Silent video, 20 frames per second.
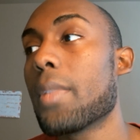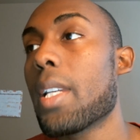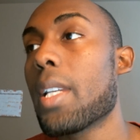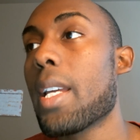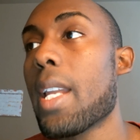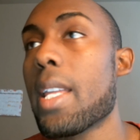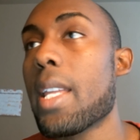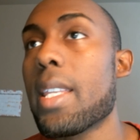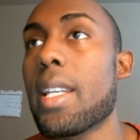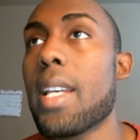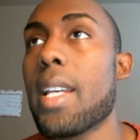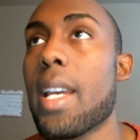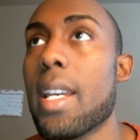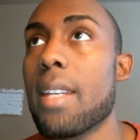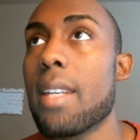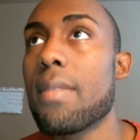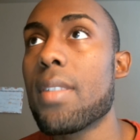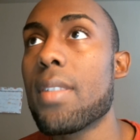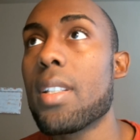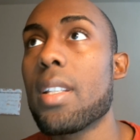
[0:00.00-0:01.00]
And I think I
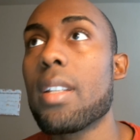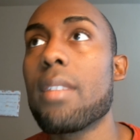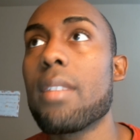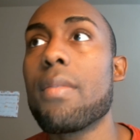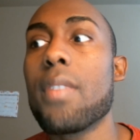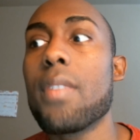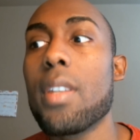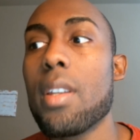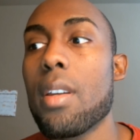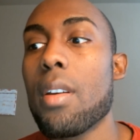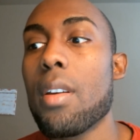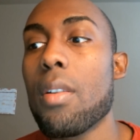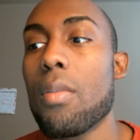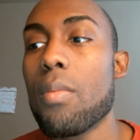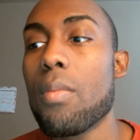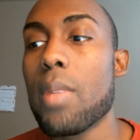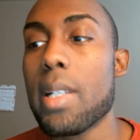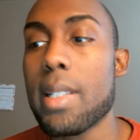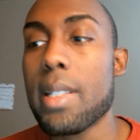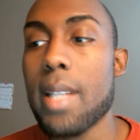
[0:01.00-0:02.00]
even did a video
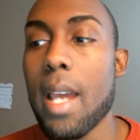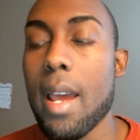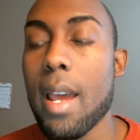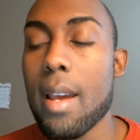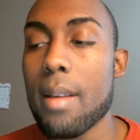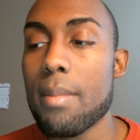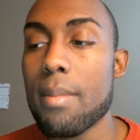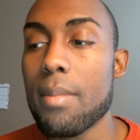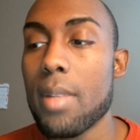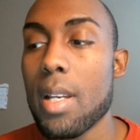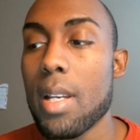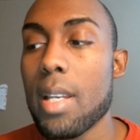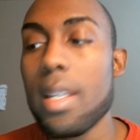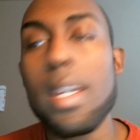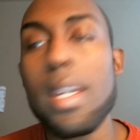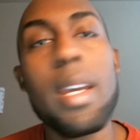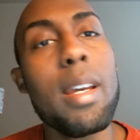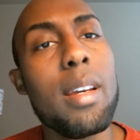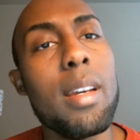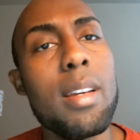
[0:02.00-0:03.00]
one time.
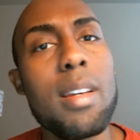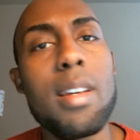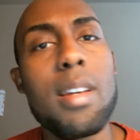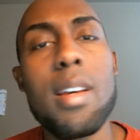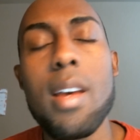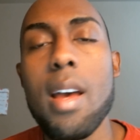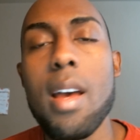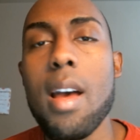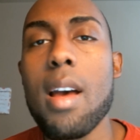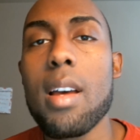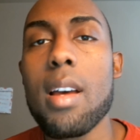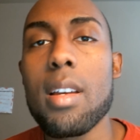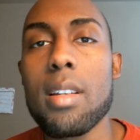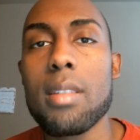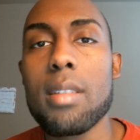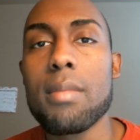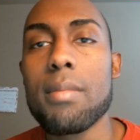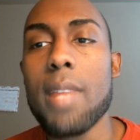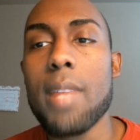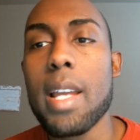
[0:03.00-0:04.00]
Yeah,
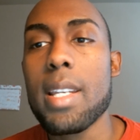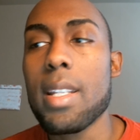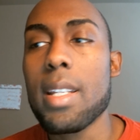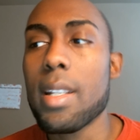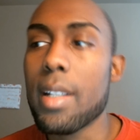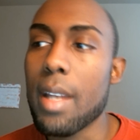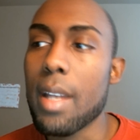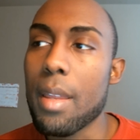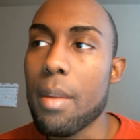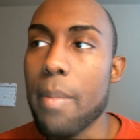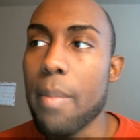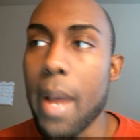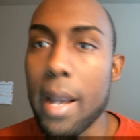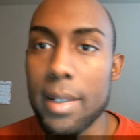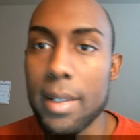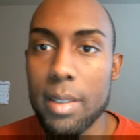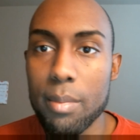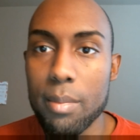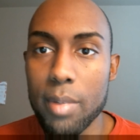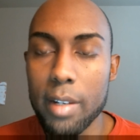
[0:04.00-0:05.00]
I did another
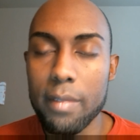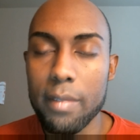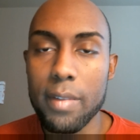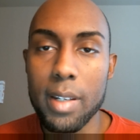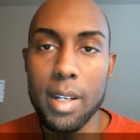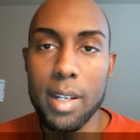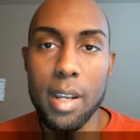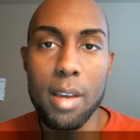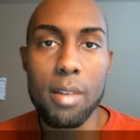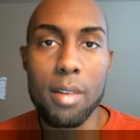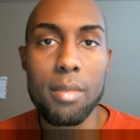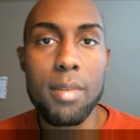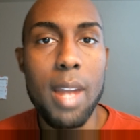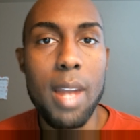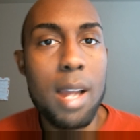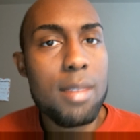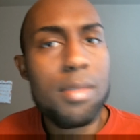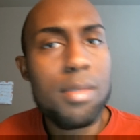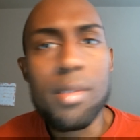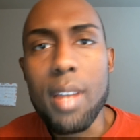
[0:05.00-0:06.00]
boxer brief video
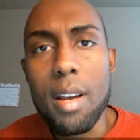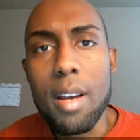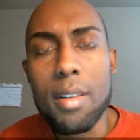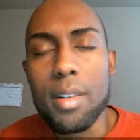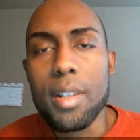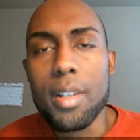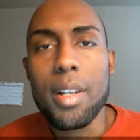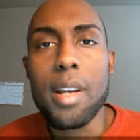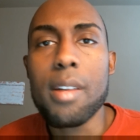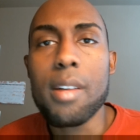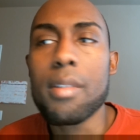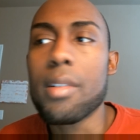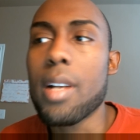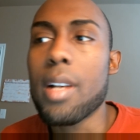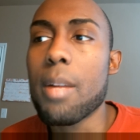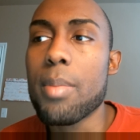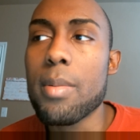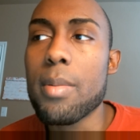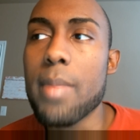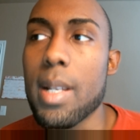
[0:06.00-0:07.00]
not too long ago, a
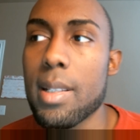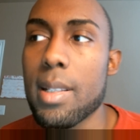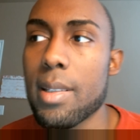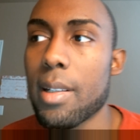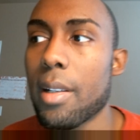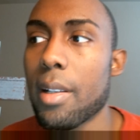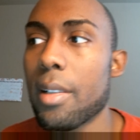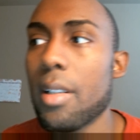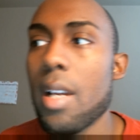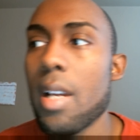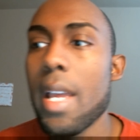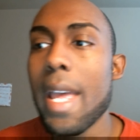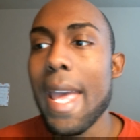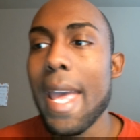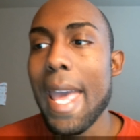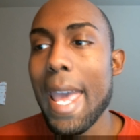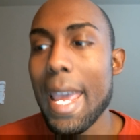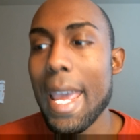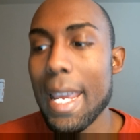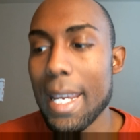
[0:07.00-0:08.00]
couple months ago.
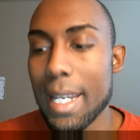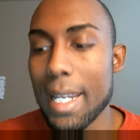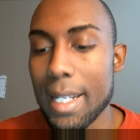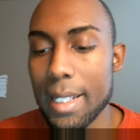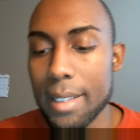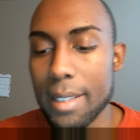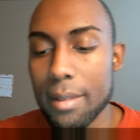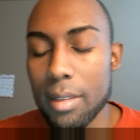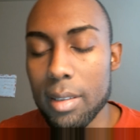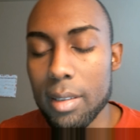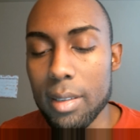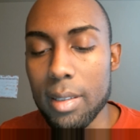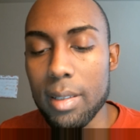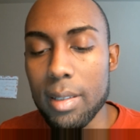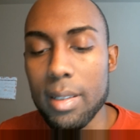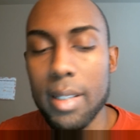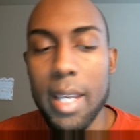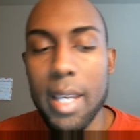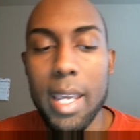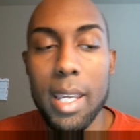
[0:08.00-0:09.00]
And
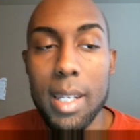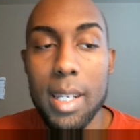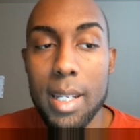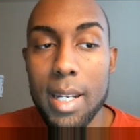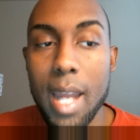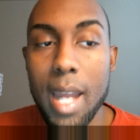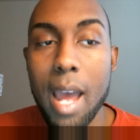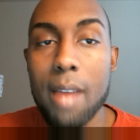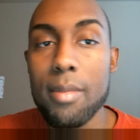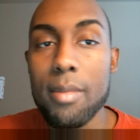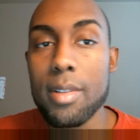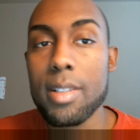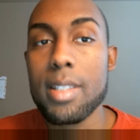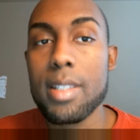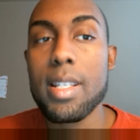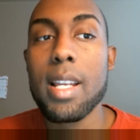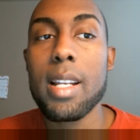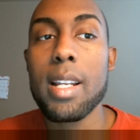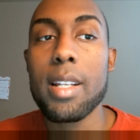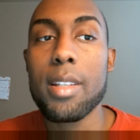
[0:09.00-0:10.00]
in it, I was
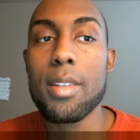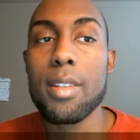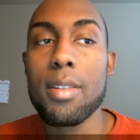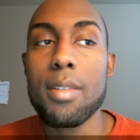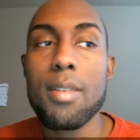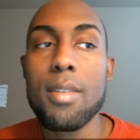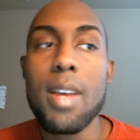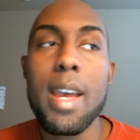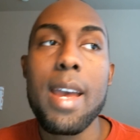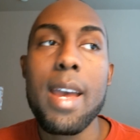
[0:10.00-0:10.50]
telling you